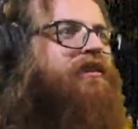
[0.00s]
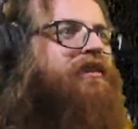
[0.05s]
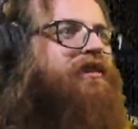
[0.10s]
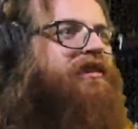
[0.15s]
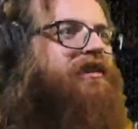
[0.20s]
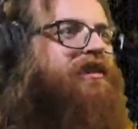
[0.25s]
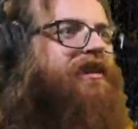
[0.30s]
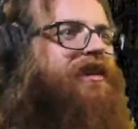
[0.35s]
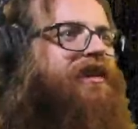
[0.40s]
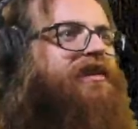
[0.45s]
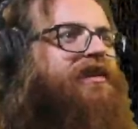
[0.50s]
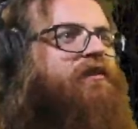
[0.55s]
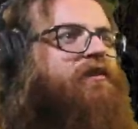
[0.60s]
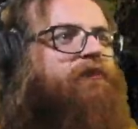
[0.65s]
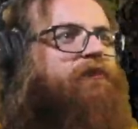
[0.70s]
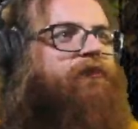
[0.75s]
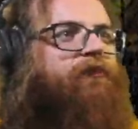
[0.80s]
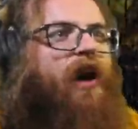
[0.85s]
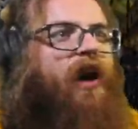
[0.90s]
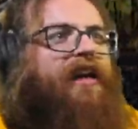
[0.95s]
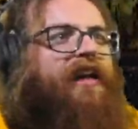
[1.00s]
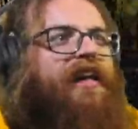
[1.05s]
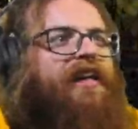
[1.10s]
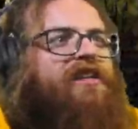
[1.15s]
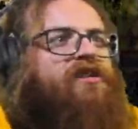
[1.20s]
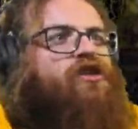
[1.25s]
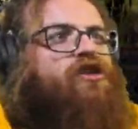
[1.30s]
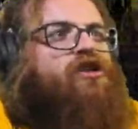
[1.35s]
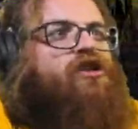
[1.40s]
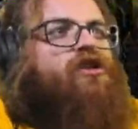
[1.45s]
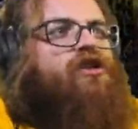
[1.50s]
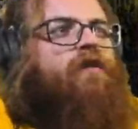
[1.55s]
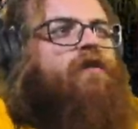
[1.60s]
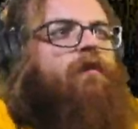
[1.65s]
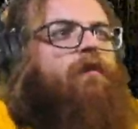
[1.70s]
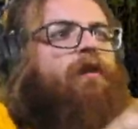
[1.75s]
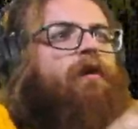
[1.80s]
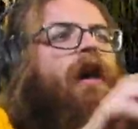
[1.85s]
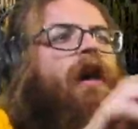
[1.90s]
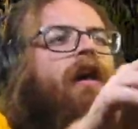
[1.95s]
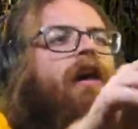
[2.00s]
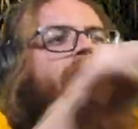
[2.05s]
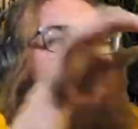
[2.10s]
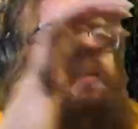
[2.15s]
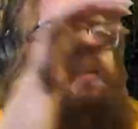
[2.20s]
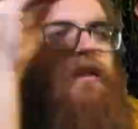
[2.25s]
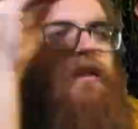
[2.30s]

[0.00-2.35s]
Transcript: Look at the fucking uh